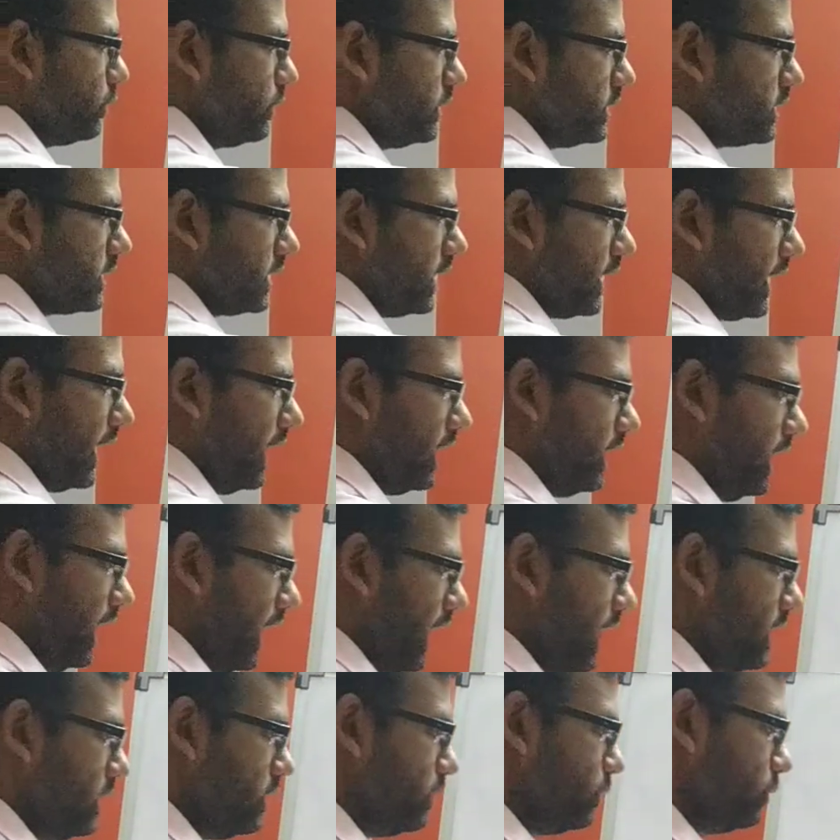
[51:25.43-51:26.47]
is, again,
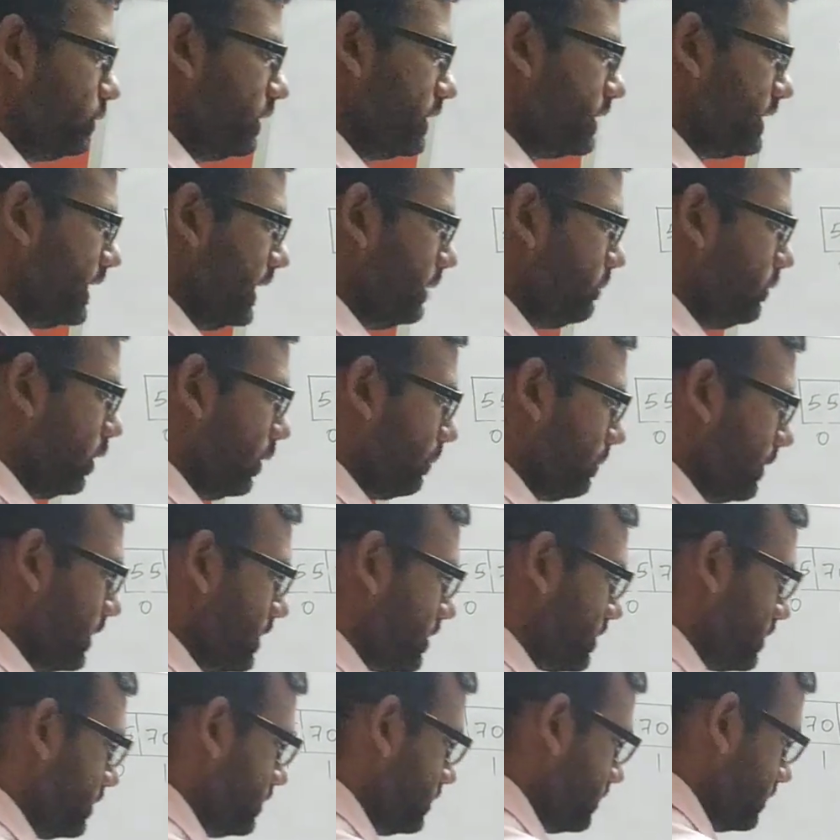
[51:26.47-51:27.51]
I'll do the same
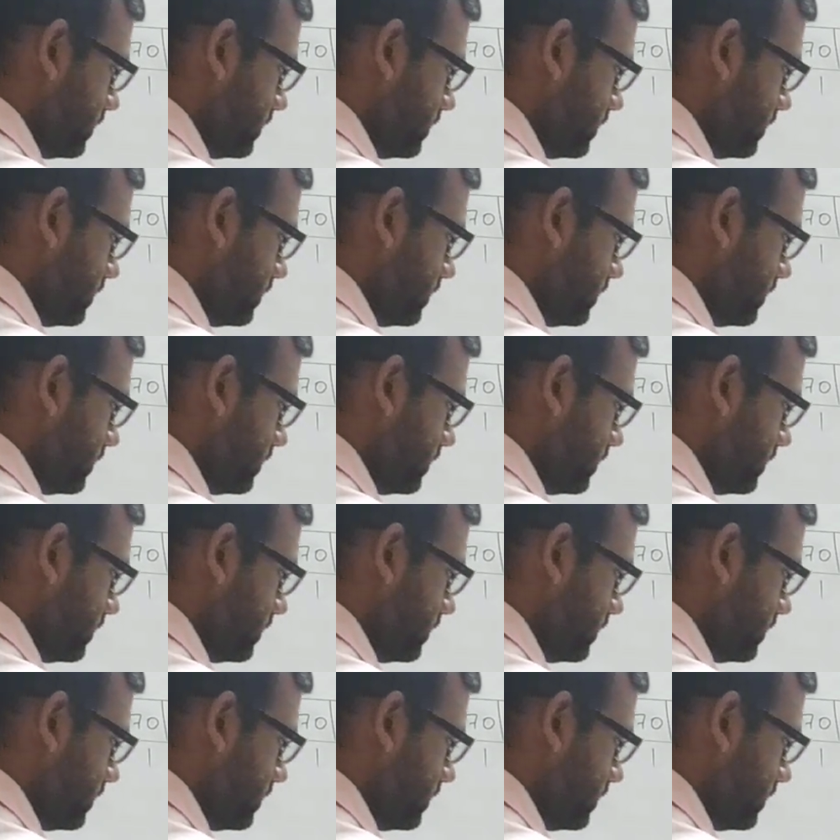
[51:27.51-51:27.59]
operation